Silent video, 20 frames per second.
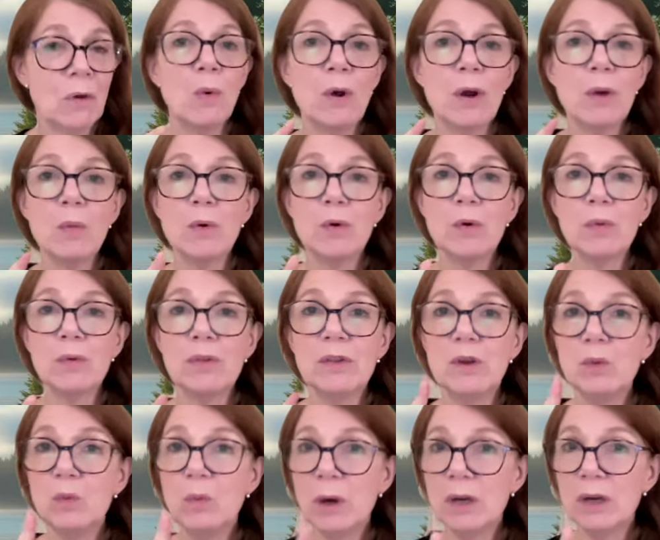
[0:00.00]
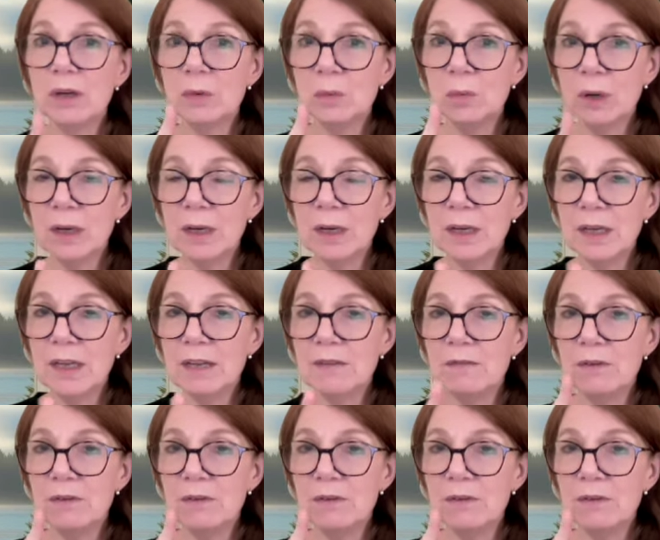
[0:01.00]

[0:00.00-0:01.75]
where I work with you one-on-one and give